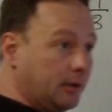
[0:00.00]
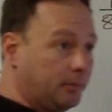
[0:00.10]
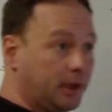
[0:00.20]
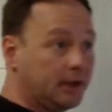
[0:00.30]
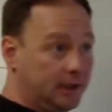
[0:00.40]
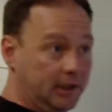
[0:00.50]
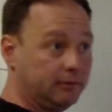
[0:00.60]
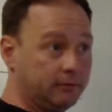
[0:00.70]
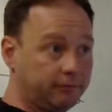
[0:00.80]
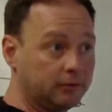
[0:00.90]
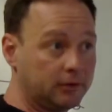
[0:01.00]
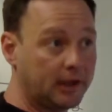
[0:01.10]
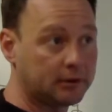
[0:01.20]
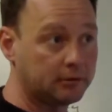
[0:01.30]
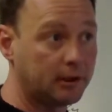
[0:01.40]
But even for
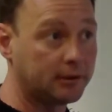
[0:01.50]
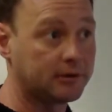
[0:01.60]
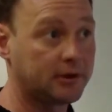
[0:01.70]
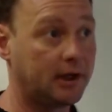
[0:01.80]
electrons,